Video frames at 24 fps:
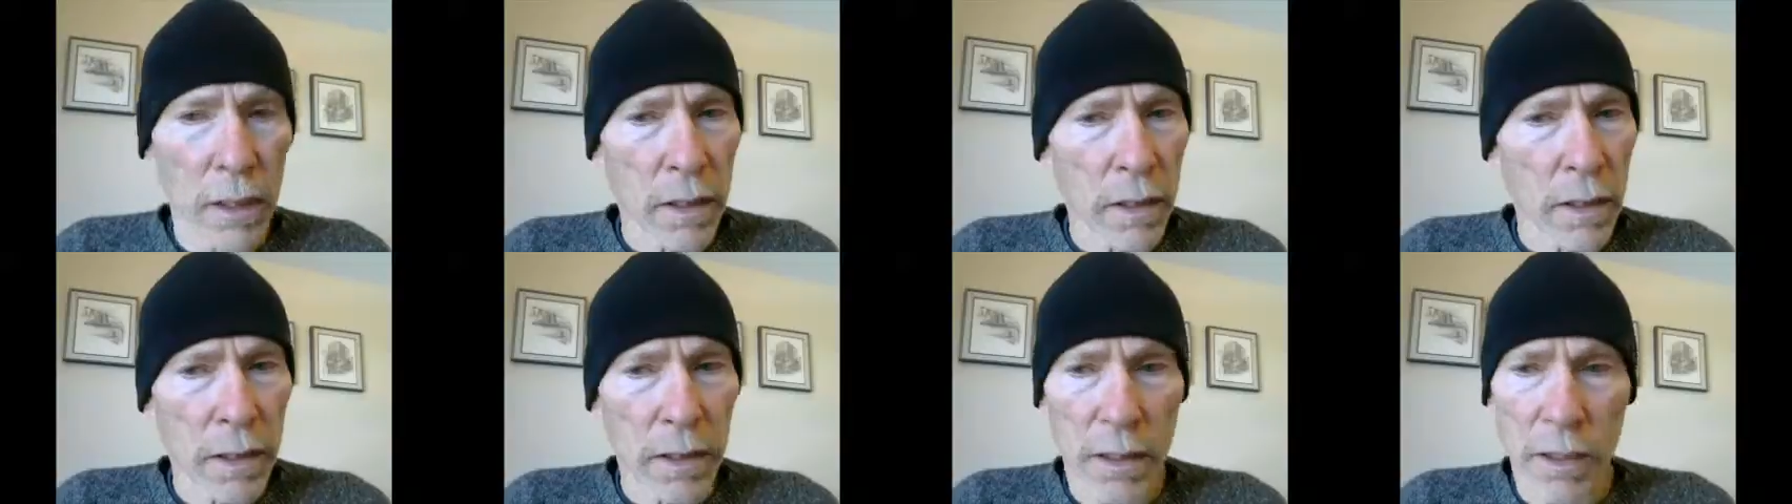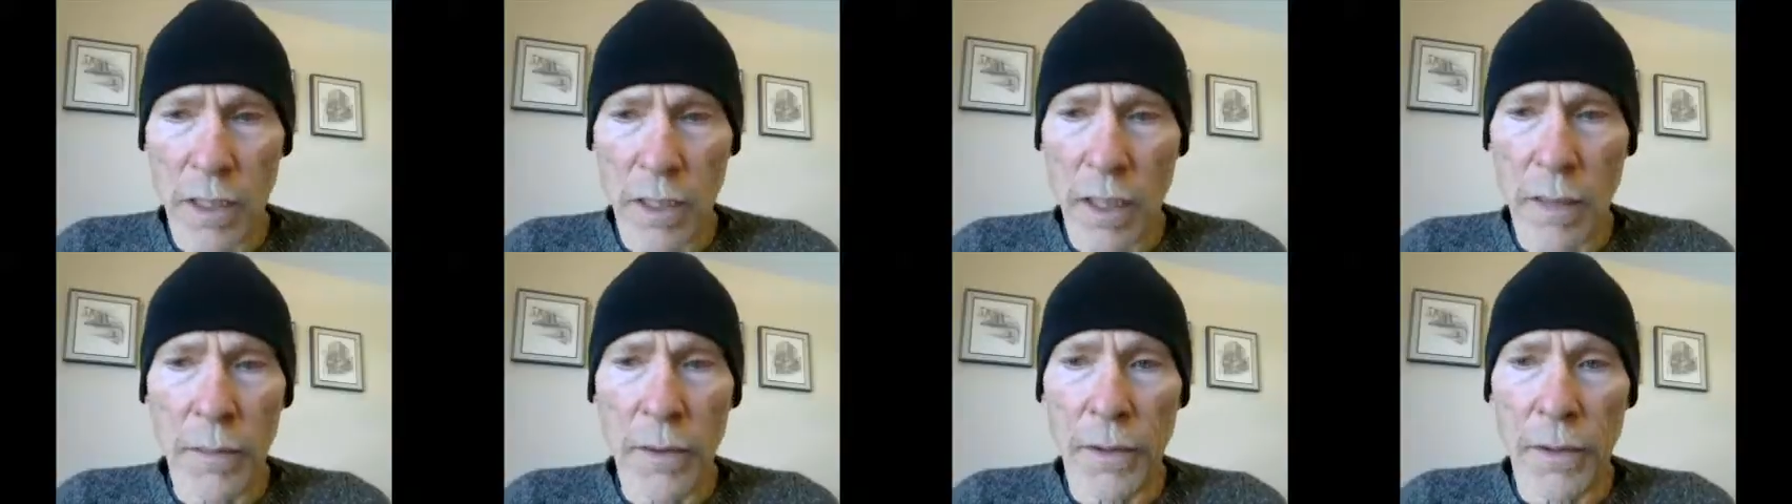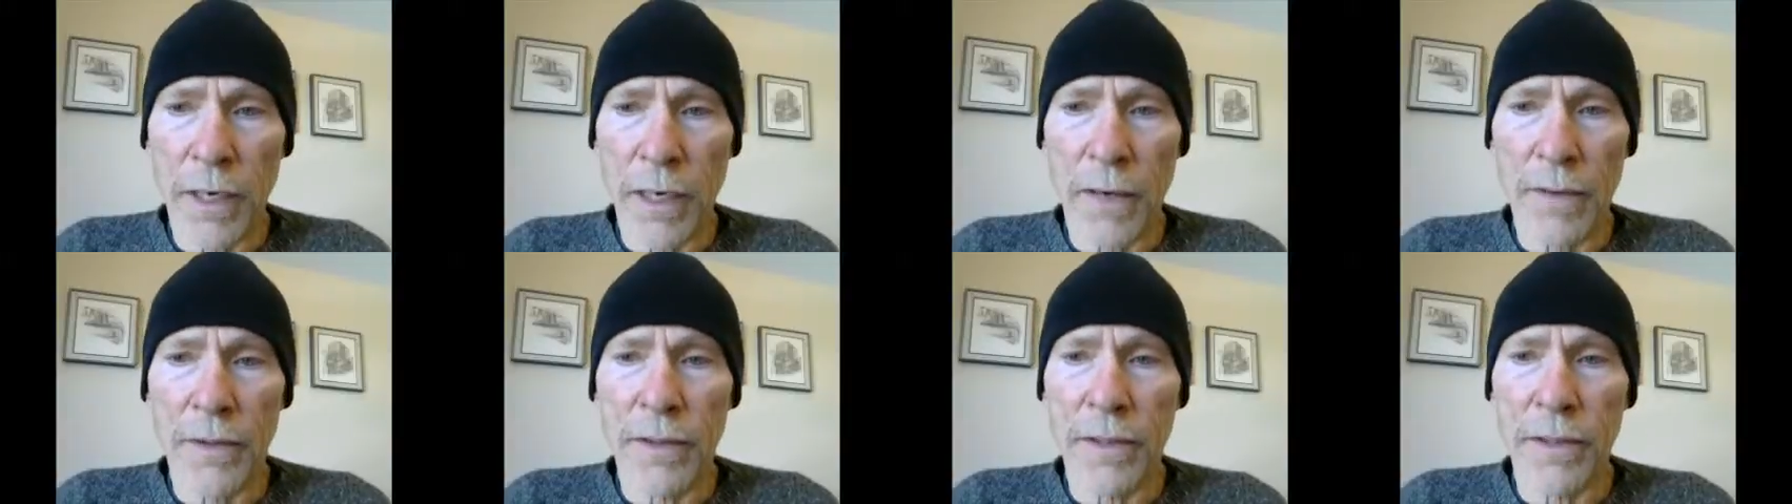Summer
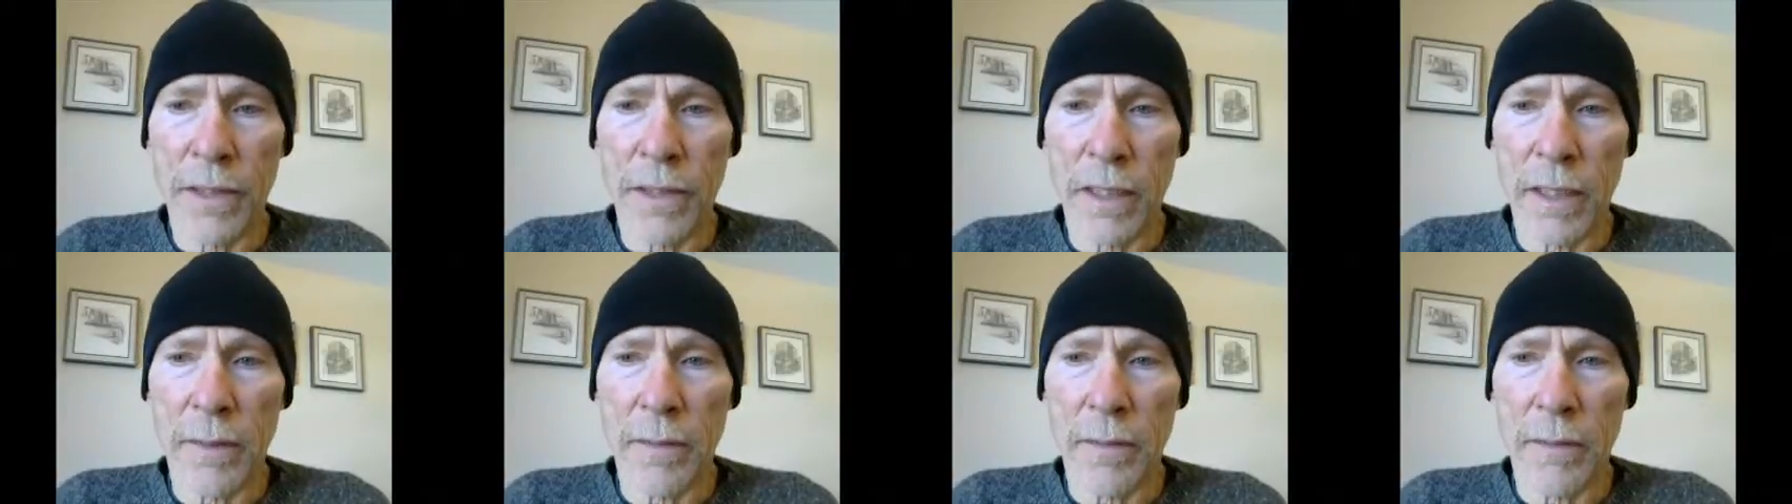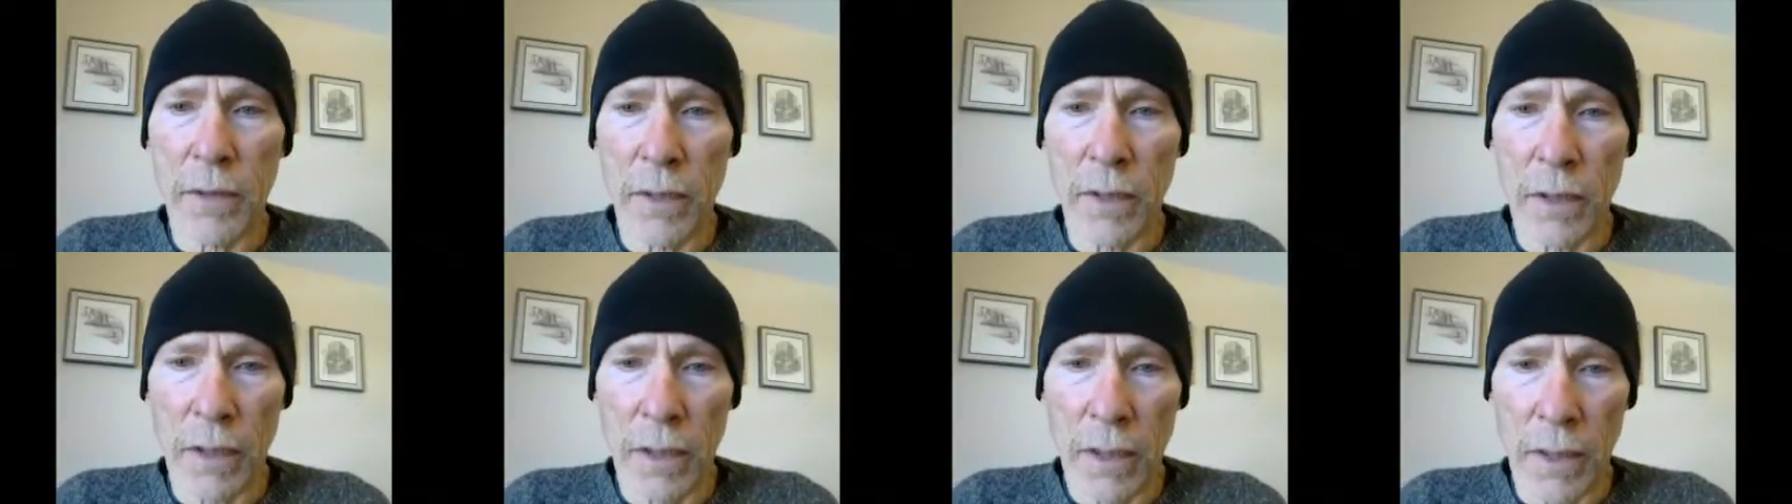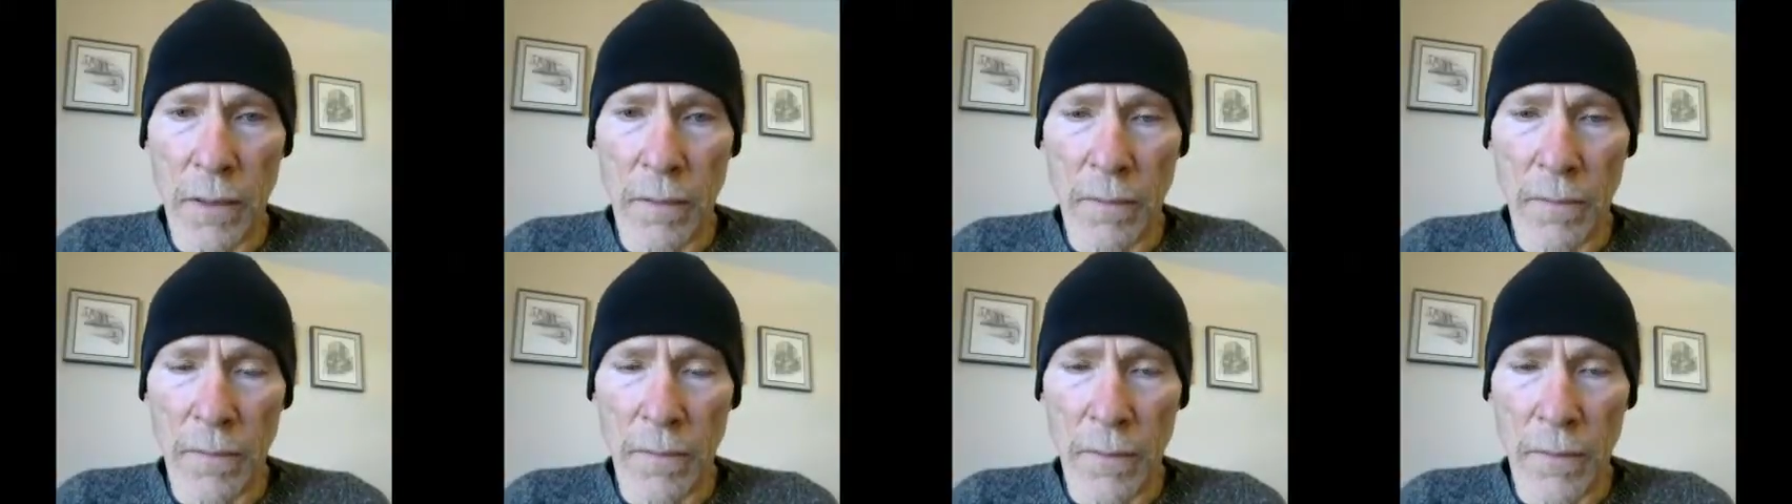never seems to
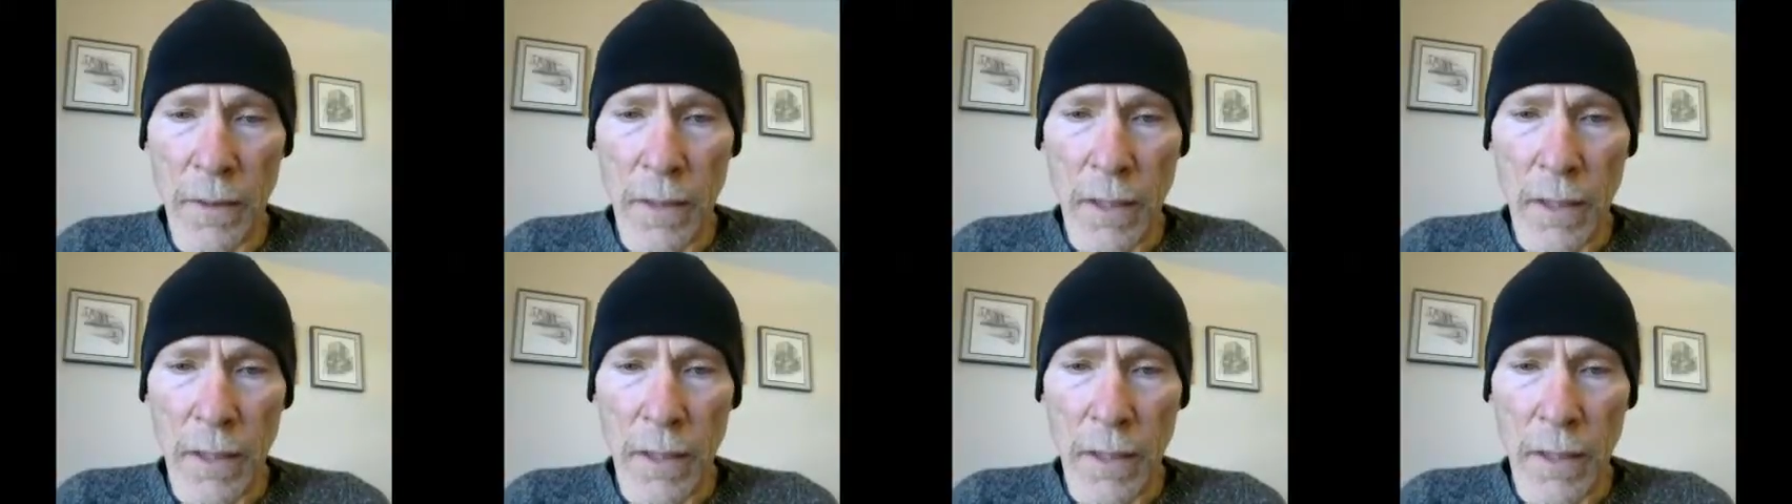come.